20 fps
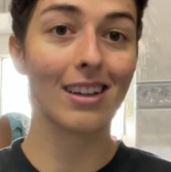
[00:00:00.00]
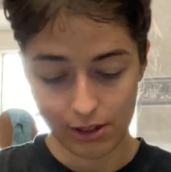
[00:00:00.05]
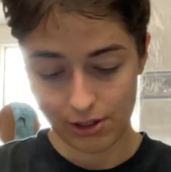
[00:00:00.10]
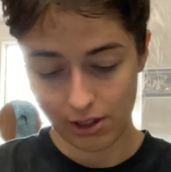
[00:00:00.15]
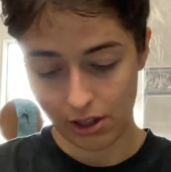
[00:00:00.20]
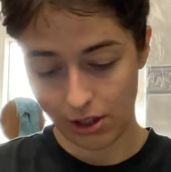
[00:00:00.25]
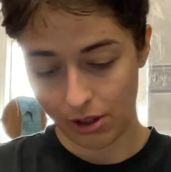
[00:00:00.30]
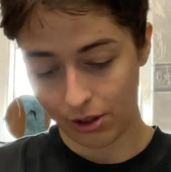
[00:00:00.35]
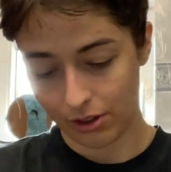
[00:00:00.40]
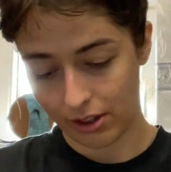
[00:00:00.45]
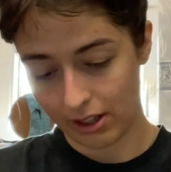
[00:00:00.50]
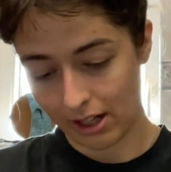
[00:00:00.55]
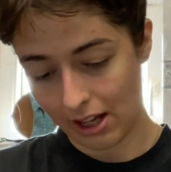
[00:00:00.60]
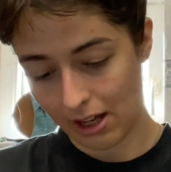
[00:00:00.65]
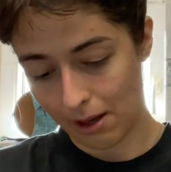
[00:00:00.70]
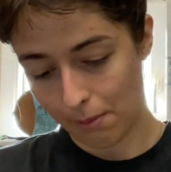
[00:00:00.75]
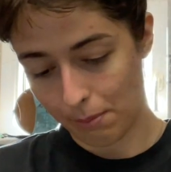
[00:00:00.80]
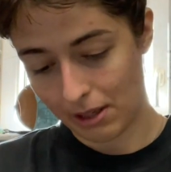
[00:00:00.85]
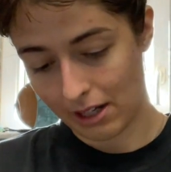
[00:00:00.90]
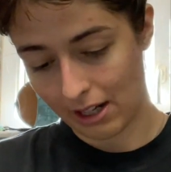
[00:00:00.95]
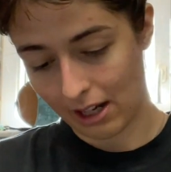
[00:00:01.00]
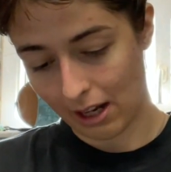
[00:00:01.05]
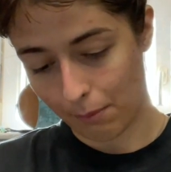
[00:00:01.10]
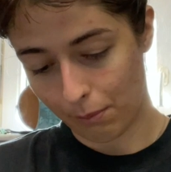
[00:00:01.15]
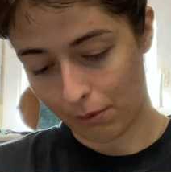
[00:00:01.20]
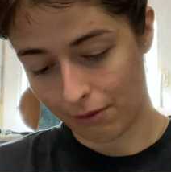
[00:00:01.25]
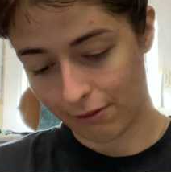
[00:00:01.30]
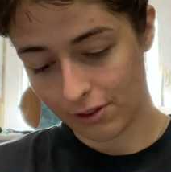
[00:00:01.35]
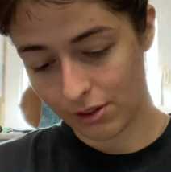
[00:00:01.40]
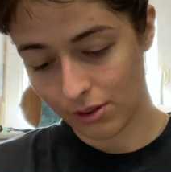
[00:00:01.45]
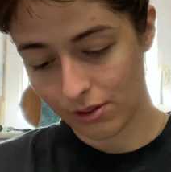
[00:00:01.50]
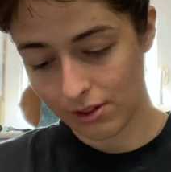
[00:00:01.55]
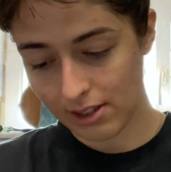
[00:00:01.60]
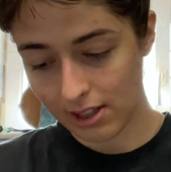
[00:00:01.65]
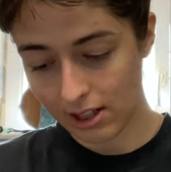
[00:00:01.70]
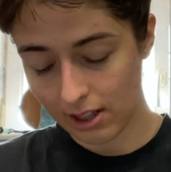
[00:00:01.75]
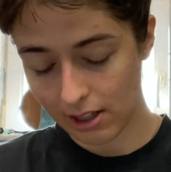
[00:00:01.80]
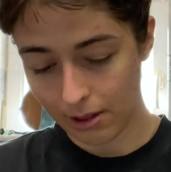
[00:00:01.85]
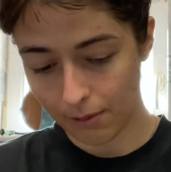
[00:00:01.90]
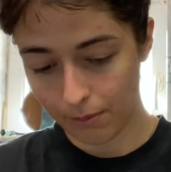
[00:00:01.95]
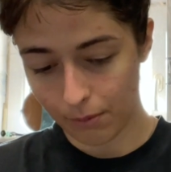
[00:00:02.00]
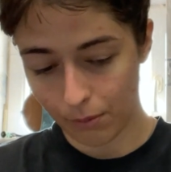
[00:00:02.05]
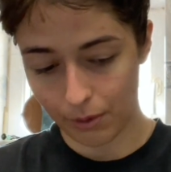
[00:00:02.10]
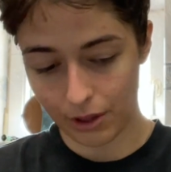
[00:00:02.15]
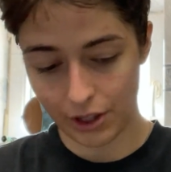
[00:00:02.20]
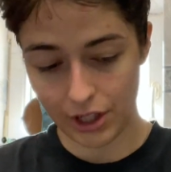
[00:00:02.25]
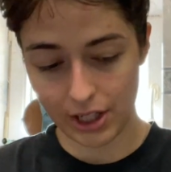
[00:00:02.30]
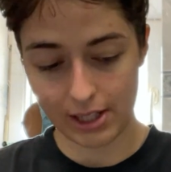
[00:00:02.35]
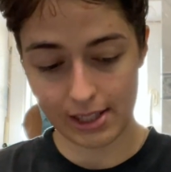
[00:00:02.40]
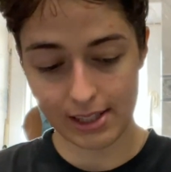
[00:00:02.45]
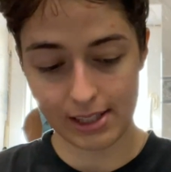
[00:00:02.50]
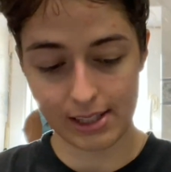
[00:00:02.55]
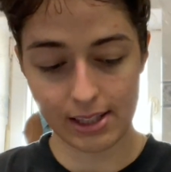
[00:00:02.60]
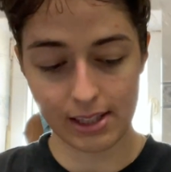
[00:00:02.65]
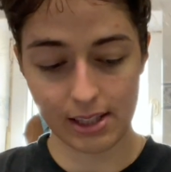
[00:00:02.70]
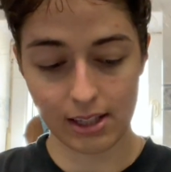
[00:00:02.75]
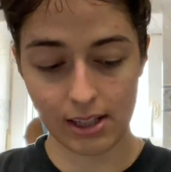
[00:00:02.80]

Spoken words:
So today I'm meeting up with Sandra, which is